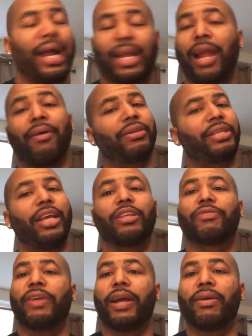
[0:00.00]
I guarantee you,
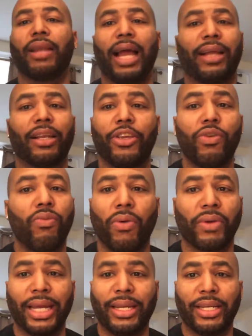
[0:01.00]
it's very likely you
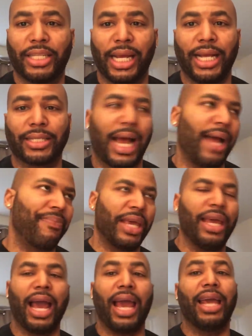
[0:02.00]
won't get the chance. I
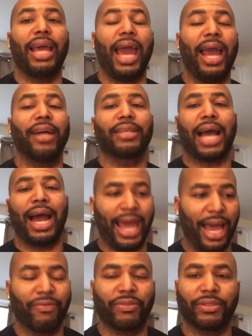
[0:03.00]
it, it, has I
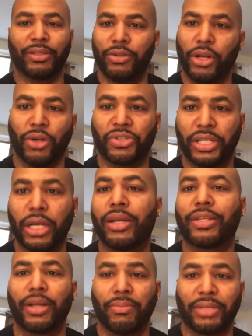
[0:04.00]
have you know sealed
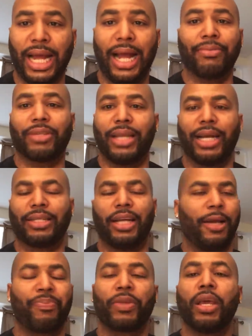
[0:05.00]
it sometimes the next
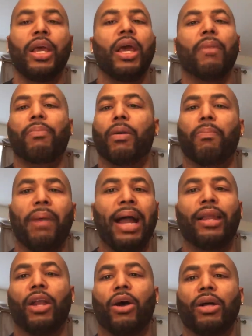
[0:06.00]
time, but
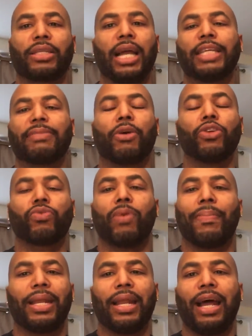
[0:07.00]
by and large, guys, most
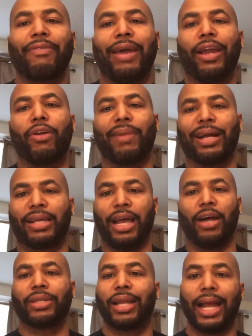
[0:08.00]
women that I've had on my
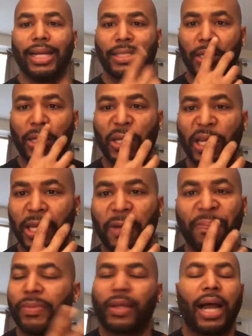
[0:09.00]
couch and I ain't sealed the
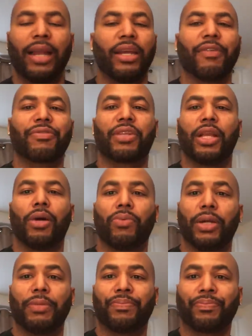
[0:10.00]
deal, I never slept
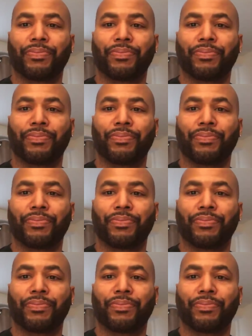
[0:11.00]
with.